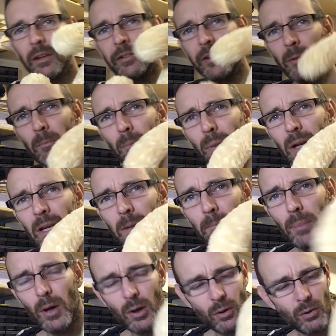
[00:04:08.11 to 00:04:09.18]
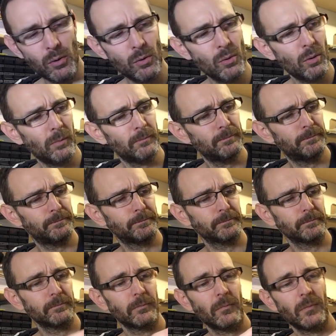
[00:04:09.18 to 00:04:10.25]
Simply Pooh.
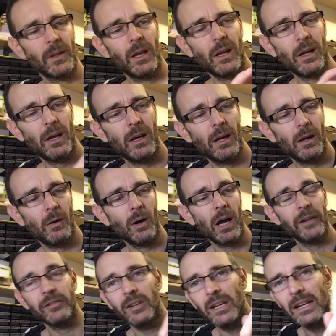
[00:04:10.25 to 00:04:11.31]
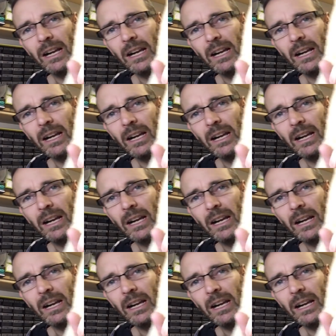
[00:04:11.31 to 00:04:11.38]
Actually,